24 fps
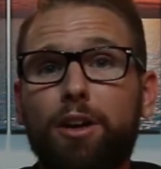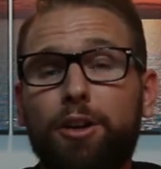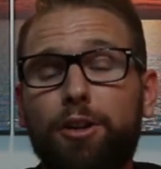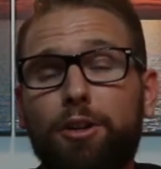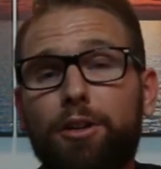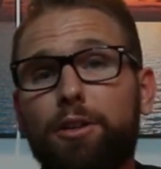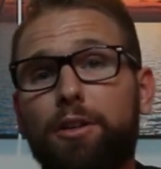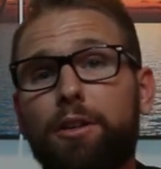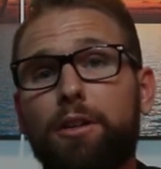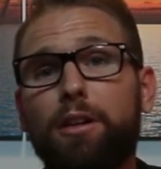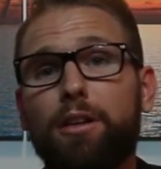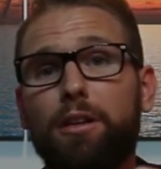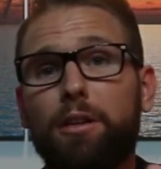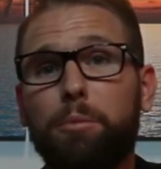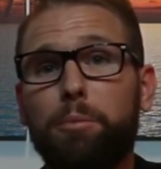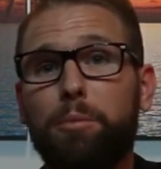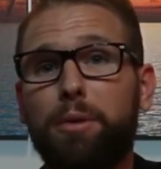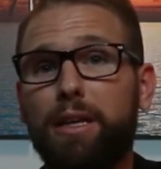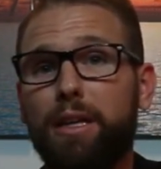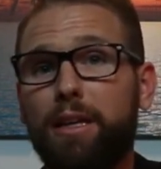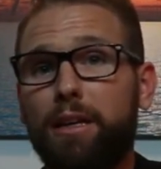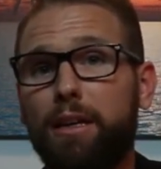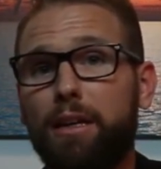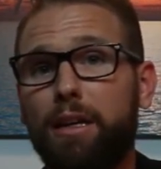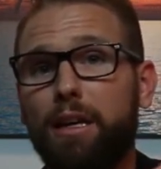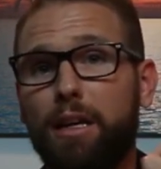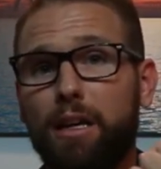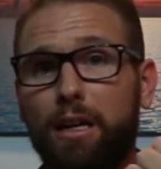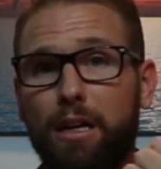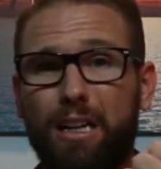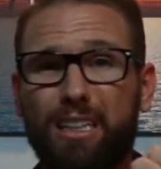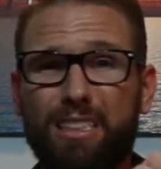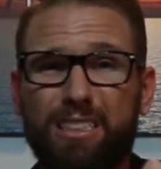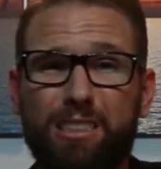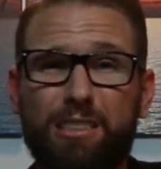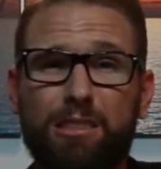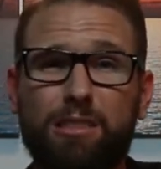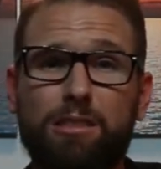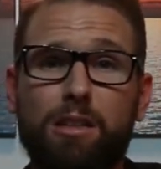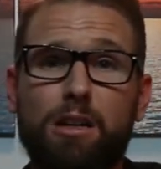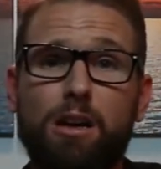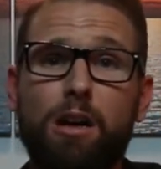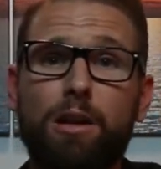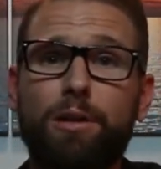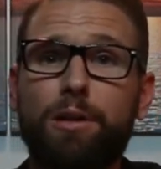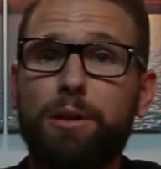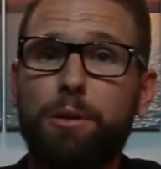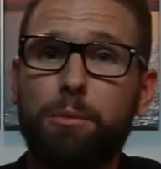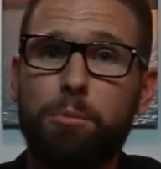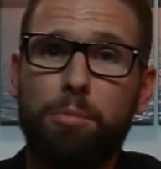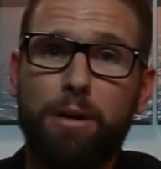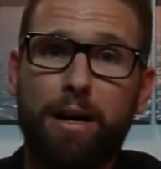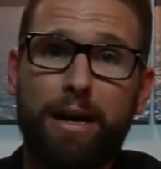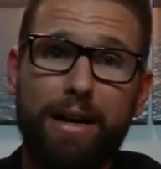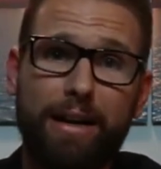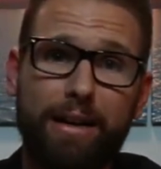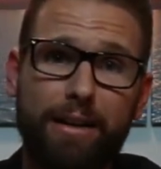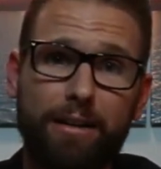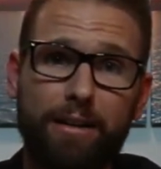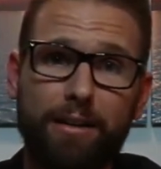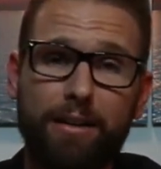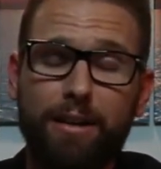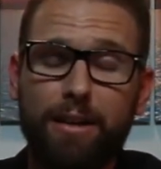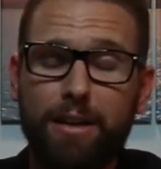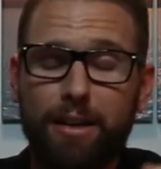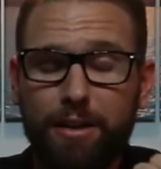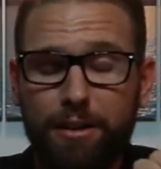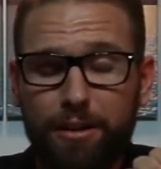you're going to be a solid buyer.